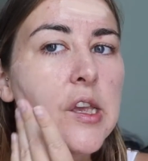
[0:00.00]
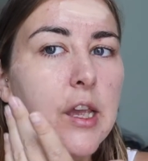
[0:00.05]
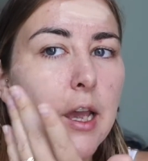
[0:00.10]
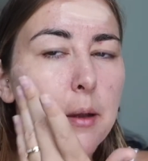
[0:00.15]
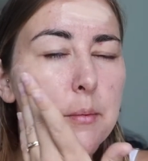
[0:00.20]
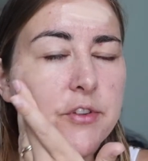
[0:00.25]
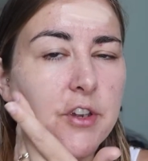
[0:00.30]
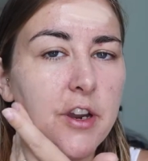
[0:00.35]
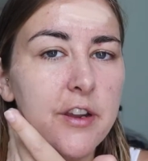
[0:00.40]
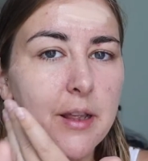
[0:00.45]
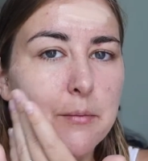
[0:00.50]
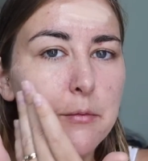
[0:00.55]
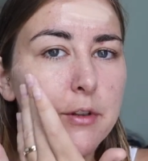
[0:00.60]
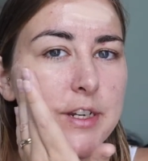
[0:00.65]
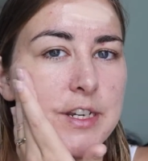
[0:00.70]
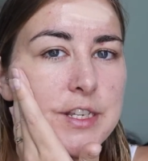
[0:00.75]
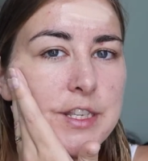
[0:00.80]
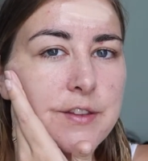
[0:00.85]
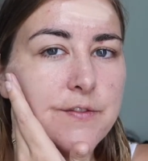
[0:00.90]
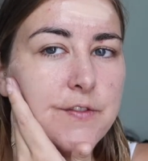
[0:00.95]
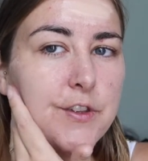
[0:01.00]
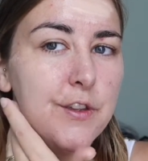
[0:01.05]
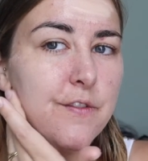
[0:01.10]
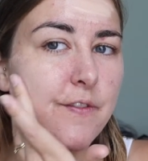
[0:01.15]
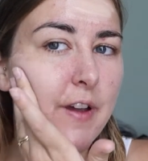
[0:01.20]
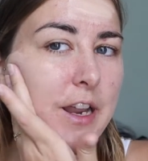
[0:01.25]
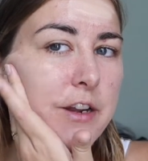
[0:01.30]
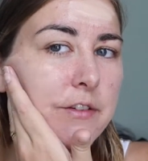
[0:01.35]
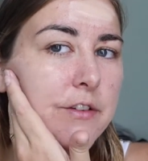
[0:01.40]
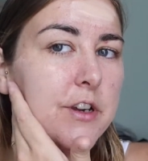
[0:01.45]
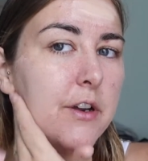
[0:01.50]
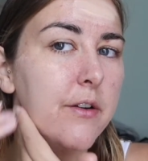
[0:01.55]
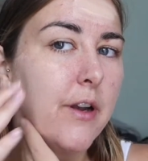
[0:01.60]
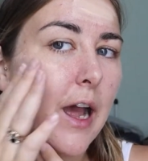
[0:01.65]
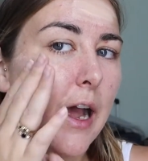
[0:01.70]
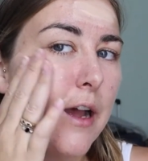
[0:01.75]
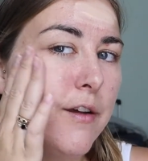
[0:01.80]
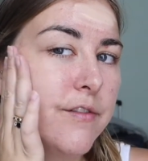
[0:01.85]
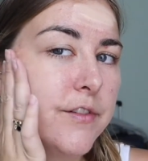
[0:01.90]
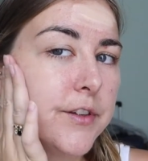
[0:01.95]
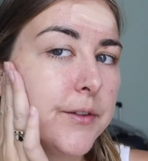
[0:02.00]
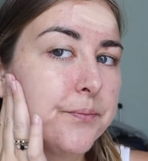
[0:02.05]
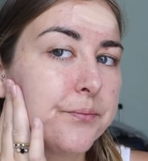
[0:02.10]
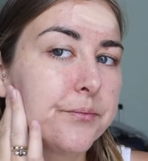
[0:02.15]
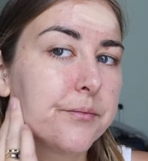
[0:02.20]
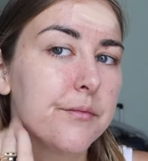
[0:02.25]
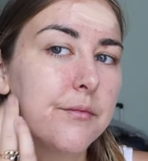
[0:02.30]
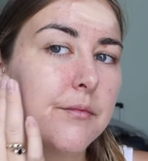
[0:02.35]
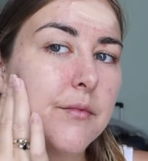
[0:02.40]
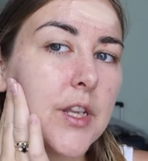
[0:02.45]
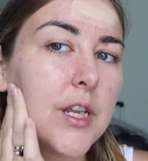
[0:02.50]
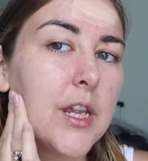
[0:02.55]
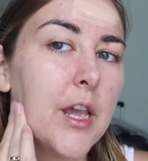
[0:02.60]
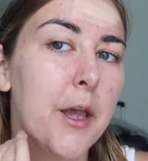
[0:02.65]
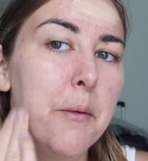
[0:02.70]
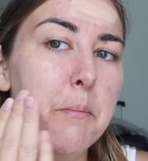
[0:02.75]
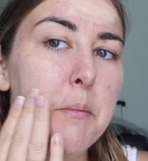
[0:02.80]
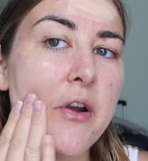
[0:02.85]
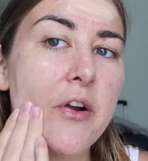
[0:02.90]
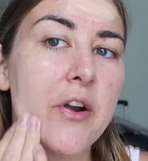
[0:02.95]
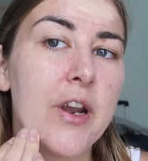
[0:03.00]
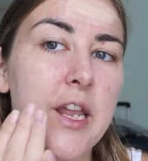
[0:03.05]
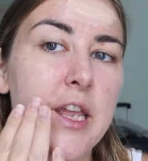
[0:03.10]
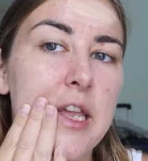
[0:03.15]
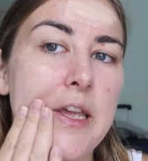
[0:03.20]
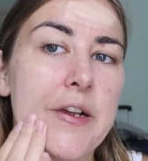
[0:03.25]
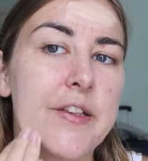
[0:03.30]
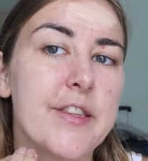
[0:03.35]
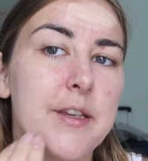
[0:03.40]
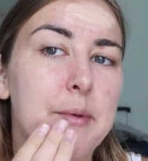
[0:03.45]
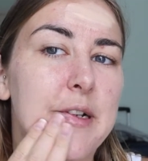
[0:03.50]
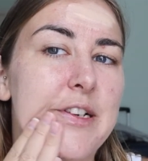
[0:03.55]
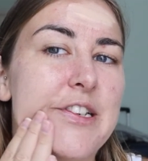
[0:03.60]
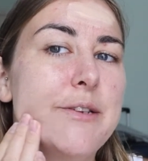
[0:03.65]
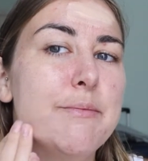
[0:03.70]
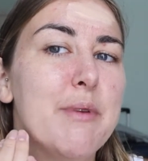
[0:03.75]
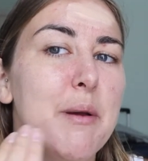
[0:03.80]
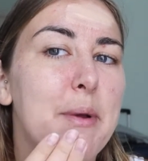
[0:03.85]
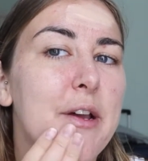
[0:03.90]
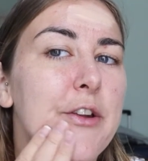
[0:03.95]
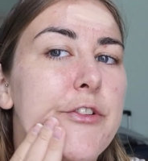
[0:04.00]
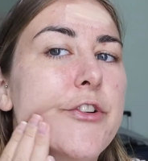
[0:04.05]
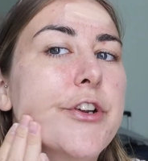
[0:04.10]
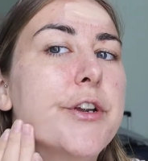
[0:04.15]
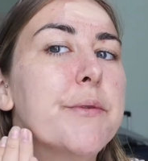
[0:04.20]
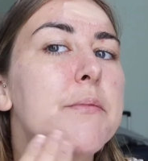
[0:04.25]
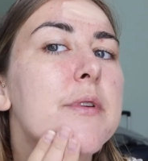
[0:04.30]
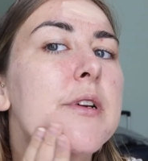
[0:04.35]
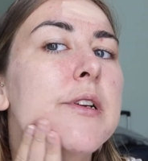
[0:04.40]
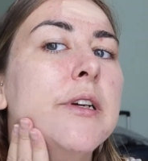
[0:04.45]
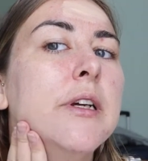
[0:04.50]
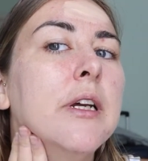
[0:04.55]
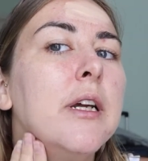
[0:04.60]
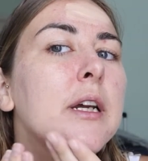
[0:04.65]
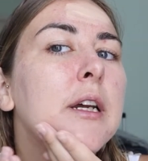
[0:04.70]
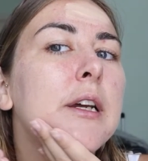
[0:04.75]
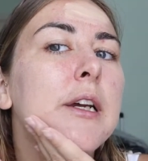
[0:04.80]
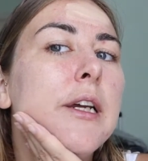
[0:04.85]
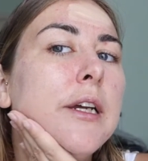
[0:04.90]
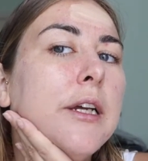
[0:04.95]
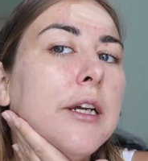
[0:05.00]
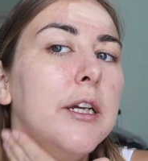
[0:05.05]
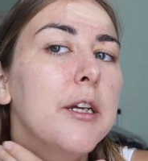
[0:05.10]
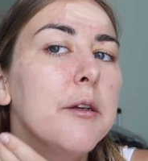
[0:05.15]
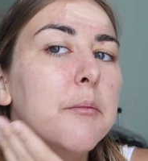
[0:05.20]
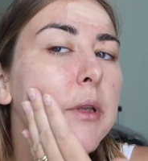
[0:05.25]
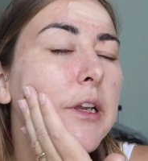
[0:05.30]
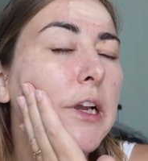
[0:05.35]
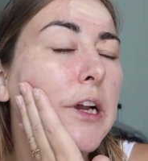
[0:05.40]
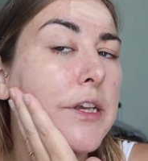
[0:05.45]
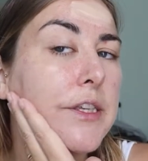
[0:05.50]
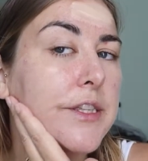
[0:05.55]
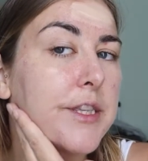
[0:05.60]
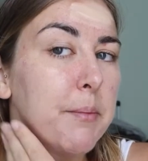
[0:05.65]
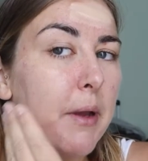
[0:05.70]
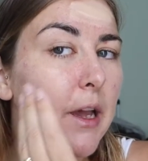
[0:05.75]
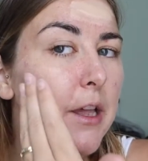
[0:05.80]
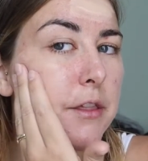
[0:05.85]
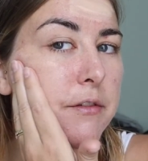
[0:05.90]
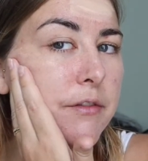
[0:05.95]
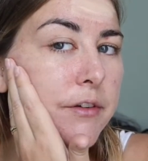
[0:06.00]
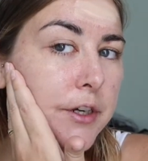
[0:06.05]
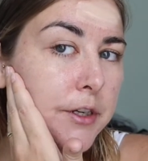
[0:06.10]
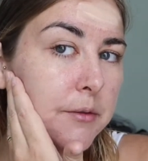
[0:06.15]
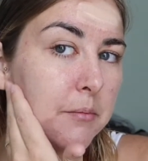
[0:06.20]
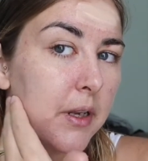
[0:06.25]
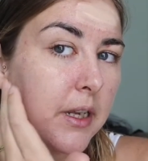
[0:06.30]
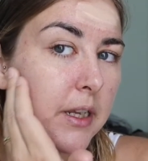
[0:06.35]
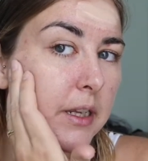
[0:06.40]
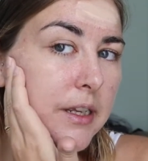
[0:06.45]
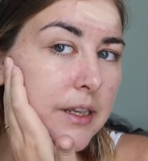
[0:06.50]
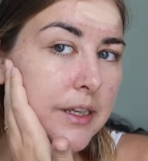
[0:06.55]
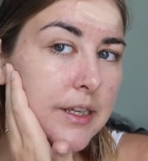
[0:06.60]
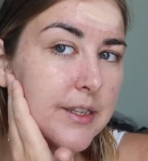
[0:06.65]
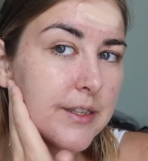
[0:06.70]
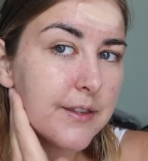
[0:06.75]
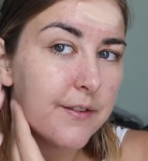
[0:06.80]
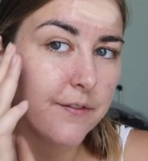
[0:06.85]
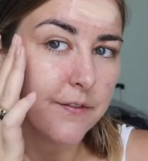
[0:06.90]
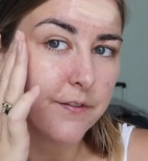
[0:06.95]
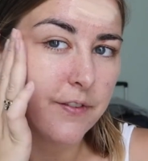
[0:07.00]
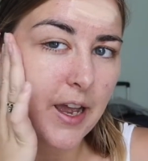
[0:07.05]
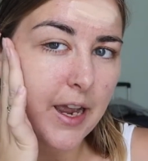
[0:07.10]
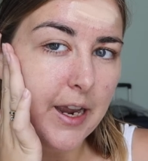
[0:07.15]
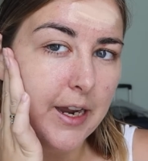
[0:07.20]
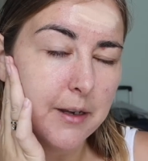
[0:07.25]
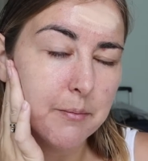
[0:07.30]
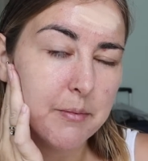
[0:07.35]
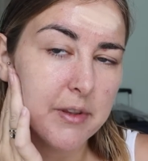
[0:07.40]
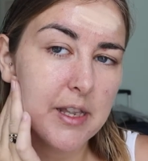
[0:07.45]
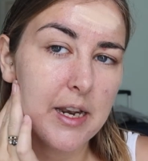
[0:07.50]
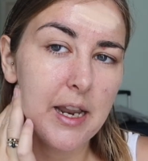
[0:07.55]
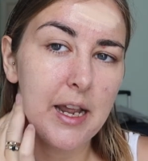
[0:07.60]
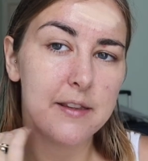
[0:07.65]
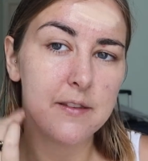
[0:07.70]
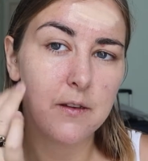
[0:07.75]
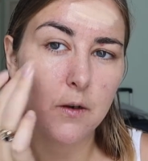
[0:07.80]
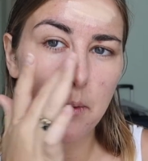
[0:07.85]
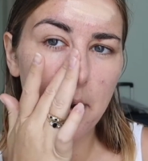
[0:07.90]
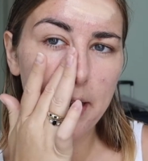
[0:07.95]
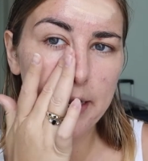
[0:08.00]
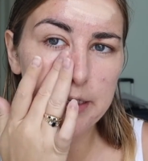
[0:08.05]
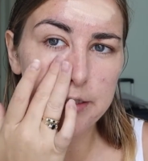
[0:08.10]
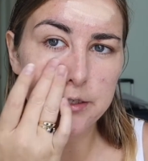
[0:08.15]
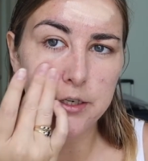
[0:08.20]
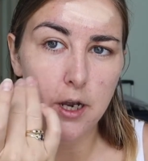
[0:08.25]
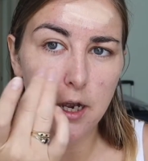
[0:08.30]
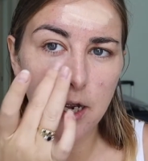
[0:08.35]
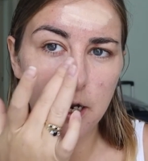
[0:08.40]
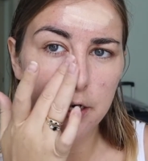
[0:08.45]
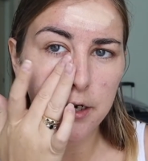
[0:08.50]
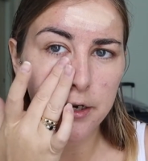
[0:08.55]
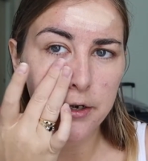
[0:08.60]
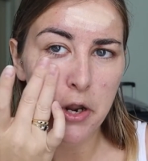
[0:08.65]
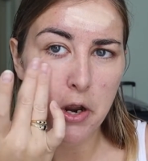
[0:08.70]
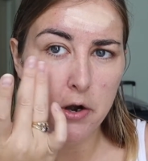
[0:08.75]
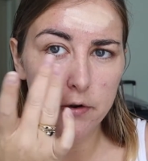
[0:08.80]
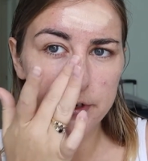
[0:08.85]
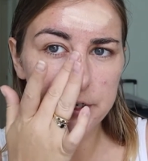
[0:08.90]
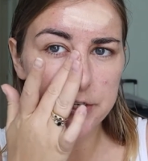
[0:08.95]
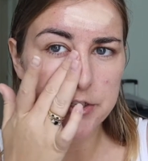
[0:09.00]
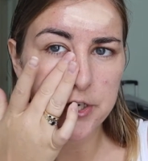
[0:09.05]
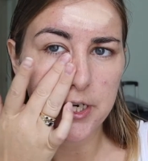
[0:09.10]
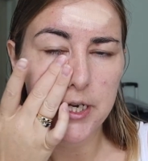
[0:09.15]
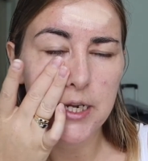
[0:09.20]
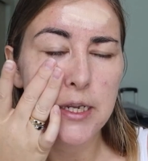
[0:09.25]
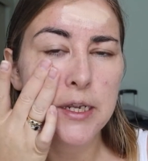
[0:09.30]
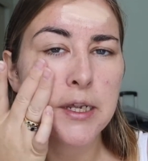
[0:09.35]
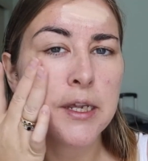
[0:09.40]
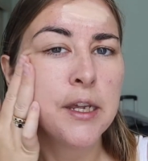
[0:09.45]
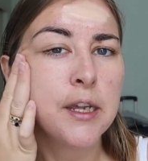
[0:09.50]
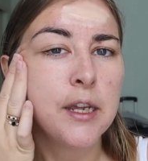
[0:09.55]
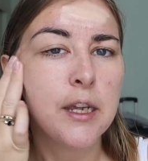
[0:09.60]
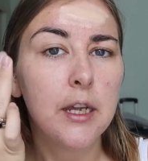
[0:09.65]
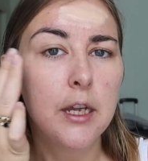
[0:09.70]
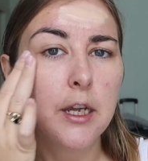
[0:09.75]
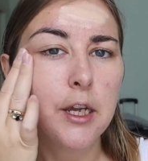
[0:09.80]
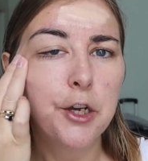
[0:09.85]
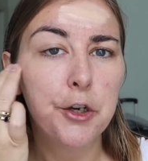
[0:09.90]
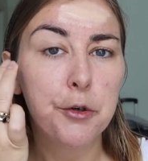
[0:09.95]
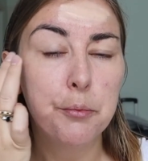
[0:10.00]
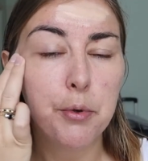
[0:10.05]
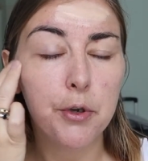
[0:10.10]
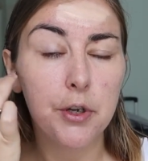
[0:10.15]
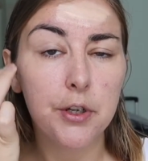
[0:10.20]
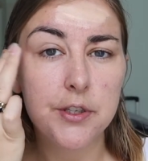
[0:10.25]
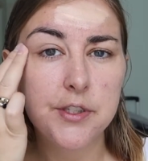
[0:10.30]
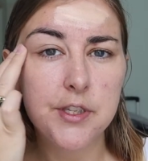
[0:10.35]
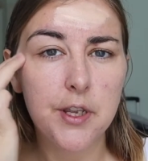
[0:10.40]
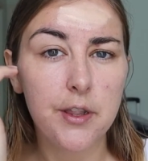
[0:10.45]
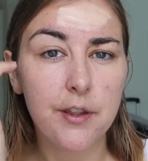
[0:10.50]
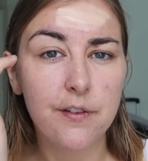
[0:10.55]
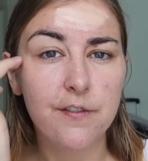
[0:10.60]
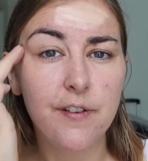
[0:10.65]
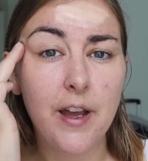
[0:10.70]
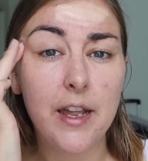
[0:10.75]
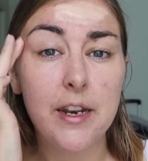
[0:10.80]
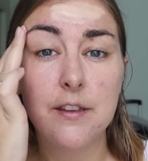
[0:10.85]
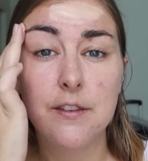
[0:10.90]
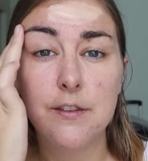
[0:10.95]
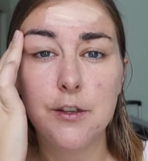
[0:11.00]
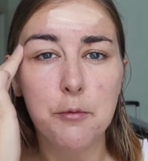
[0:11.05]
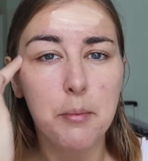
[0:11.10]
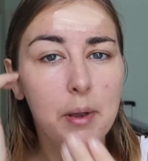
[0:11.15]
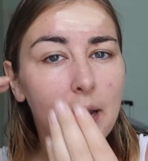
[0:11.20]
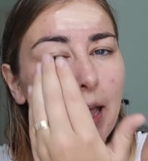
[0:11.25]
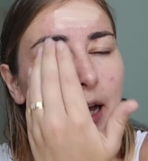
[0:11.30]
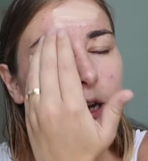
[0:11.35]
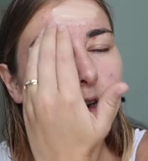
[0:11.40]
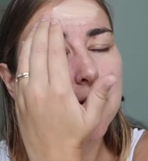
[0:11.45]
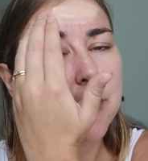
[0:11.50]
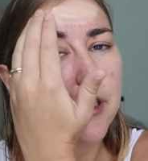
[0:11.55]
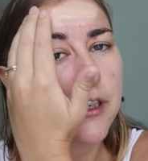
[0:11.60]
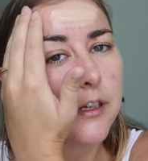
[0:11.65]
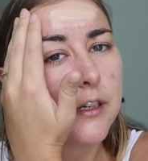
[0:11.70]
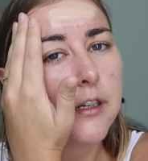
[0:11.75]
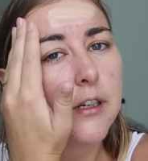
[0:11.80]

I'm sorry that I'm looking into the viewfinder. I don't have a mirror here because I'm actually in my bedroom, because the bathroom is fine but the lights are quite dark and orangey, but also the fan is super loud.